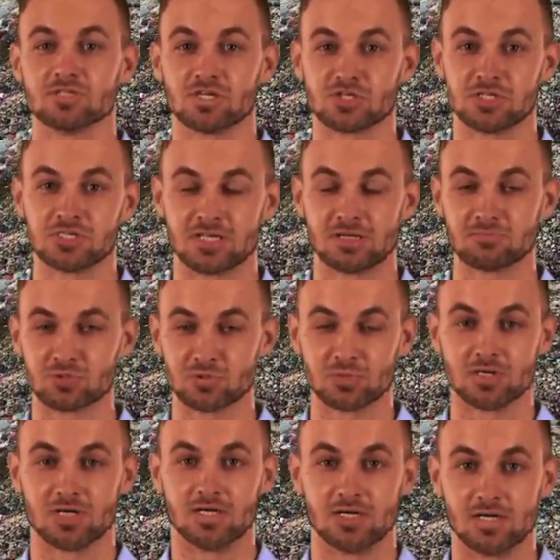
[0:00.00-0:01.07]
and
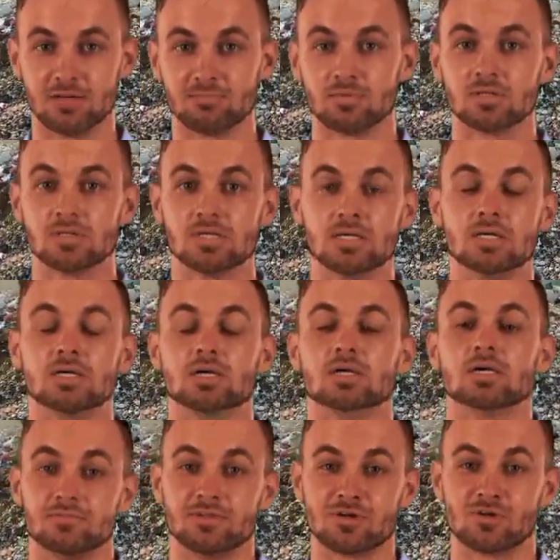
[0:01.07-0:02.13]
then analyzed
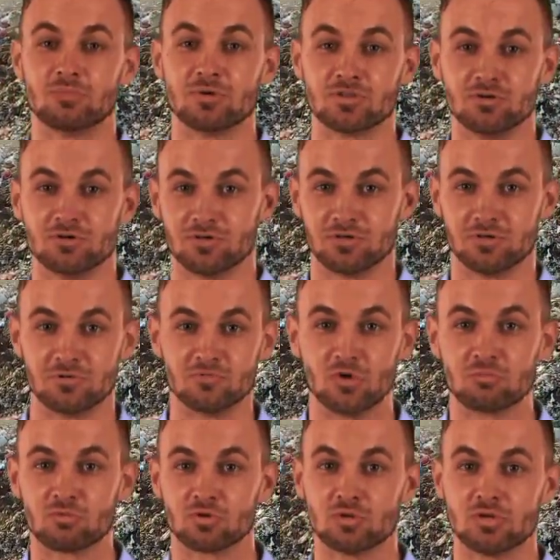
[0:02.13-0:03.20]
using
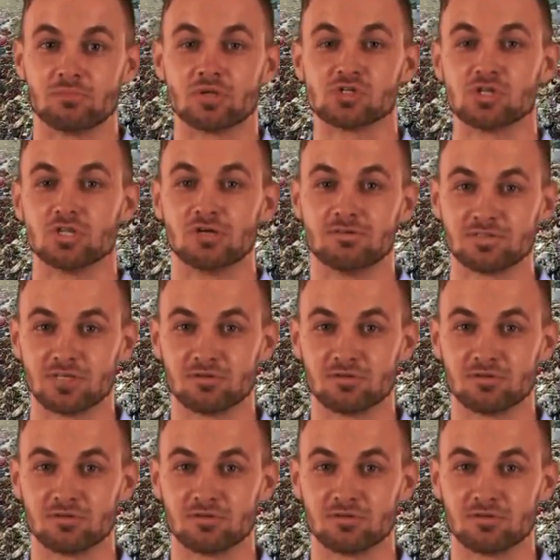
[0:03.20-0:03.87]
statistical method.